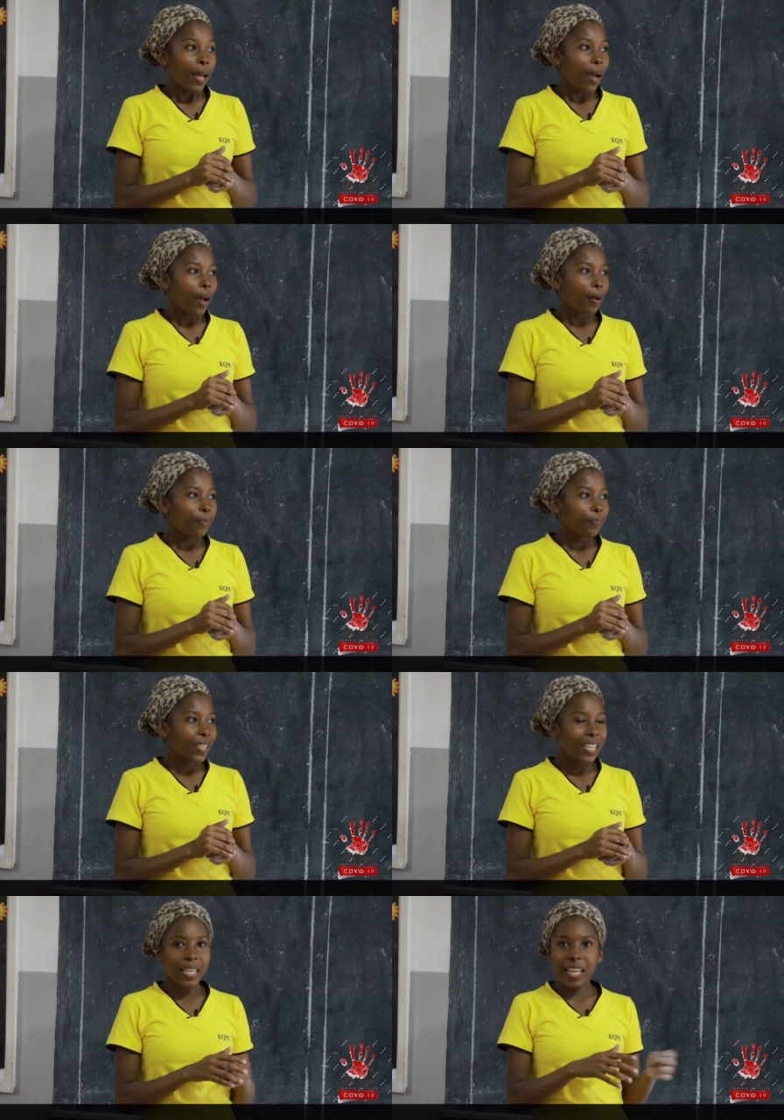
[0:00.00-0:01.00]
Um,
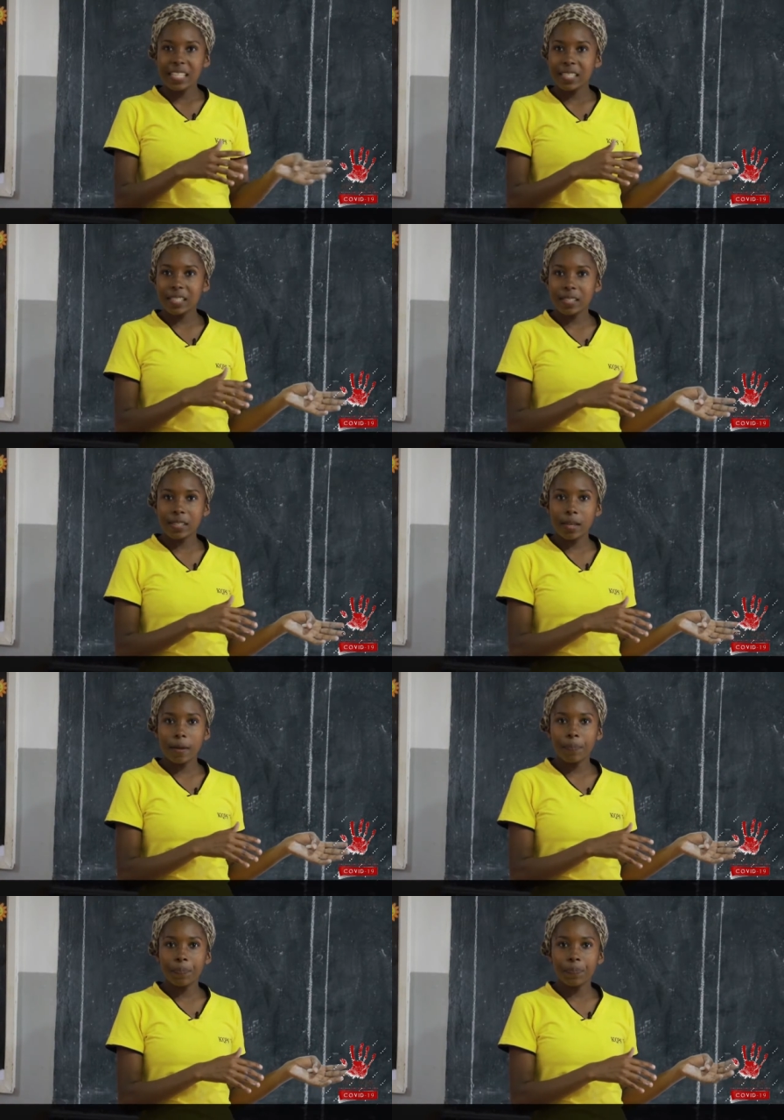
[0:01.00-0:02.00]
in the last
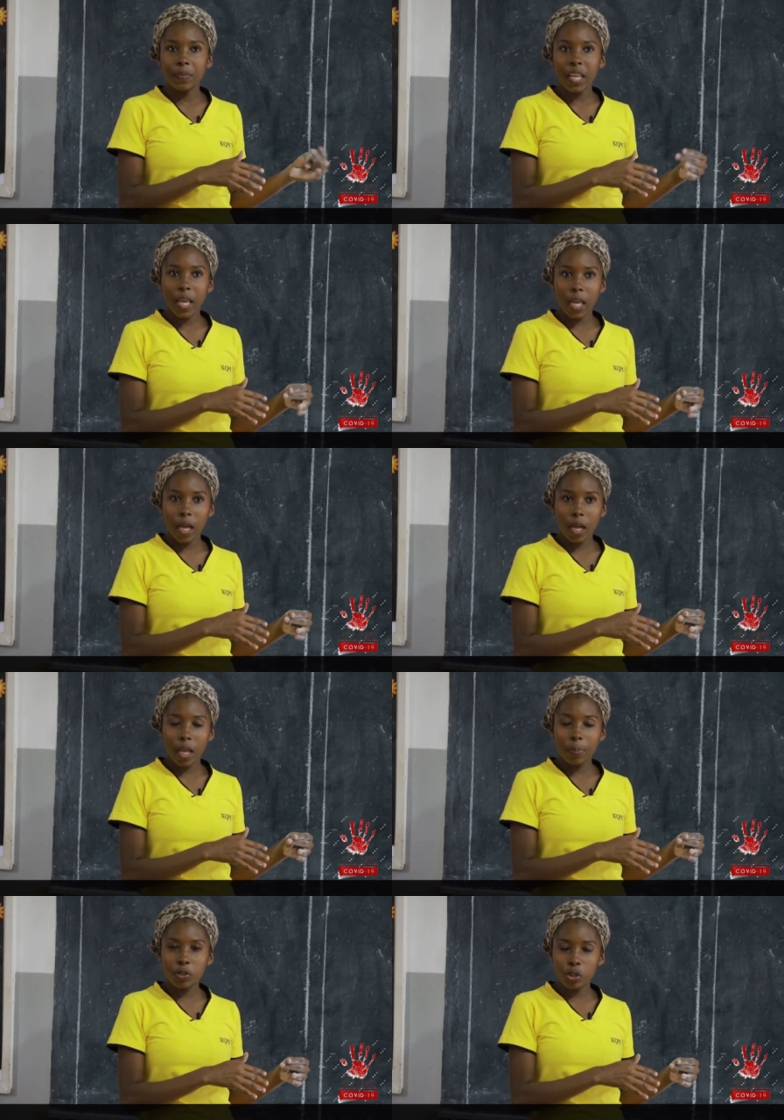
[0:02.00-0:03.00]
um, uh,
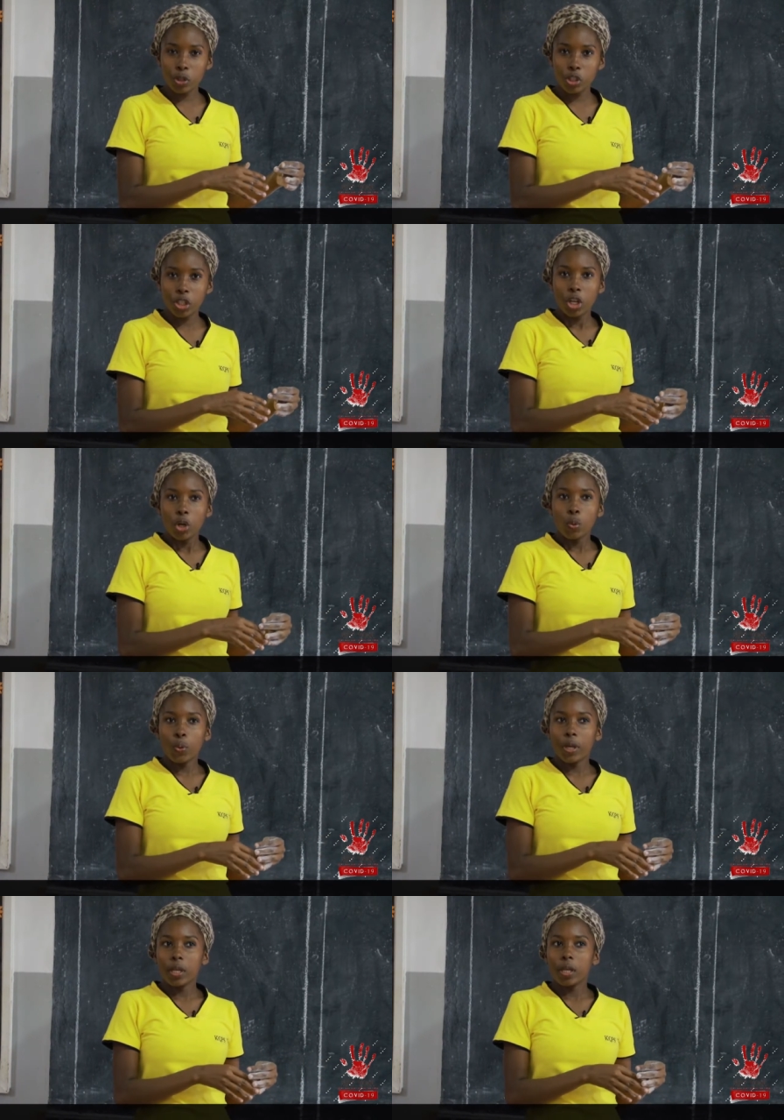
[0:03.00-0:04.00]
episode,
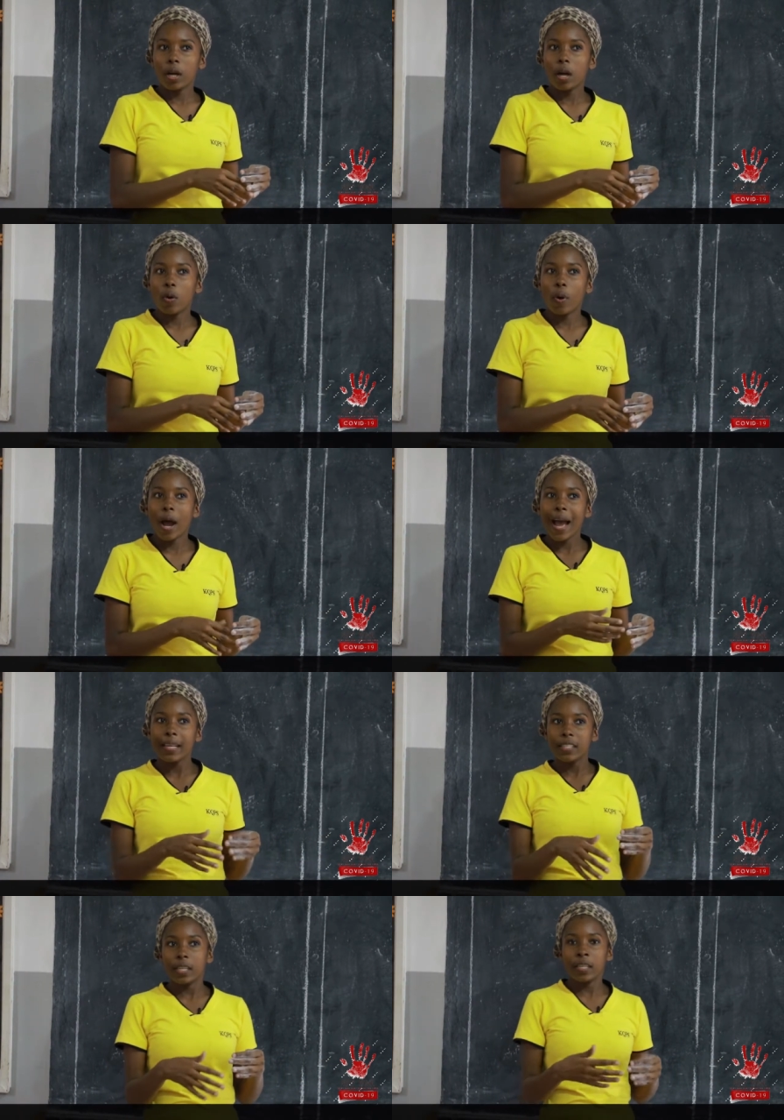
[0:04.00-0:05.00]
we were
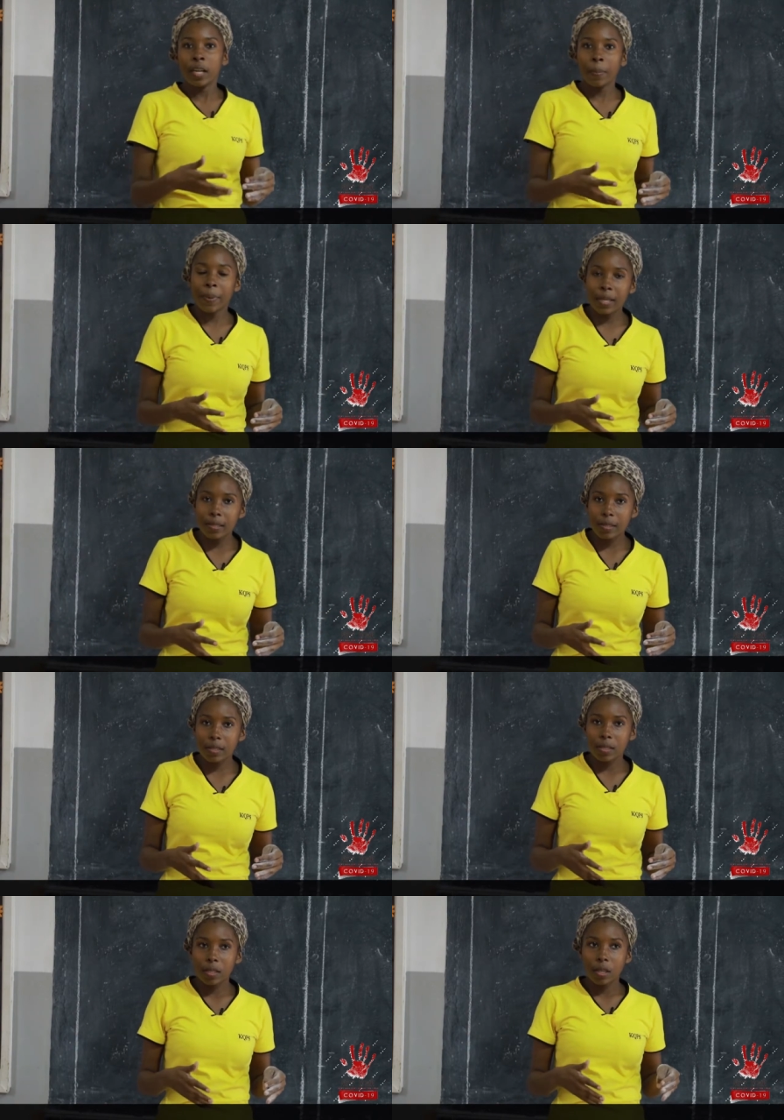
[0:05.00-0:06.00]
adding
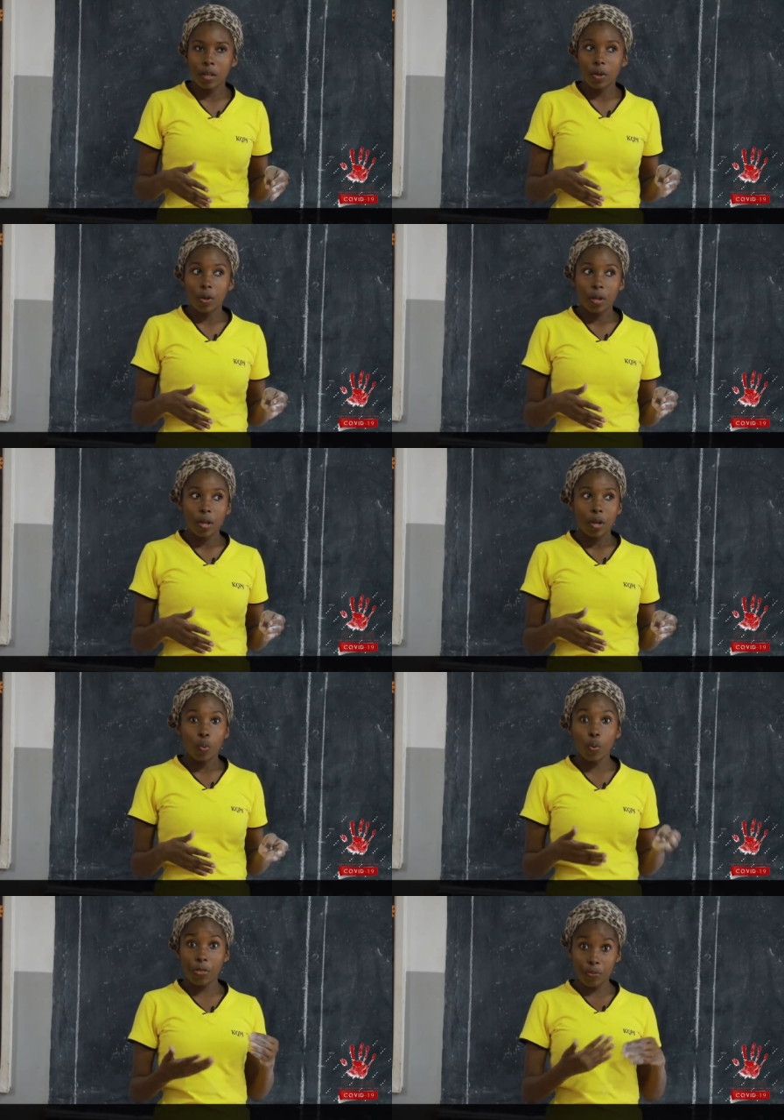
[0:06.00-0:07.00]
numbers
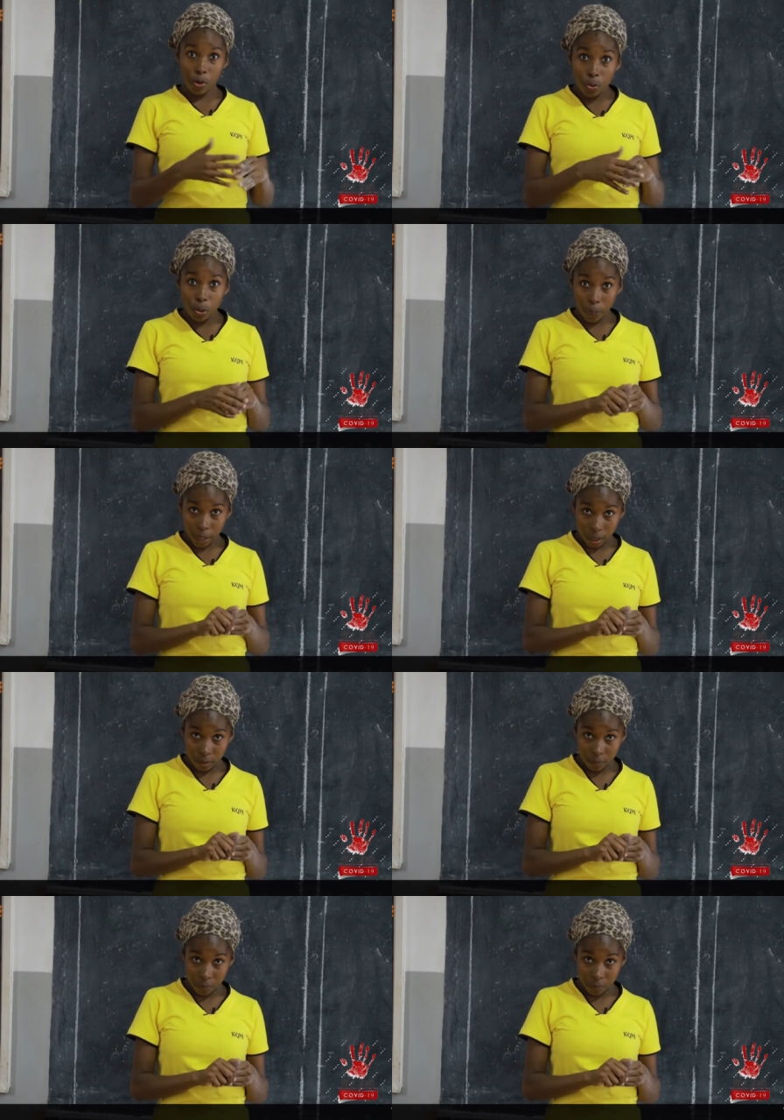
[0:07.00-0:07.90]
with regrouping.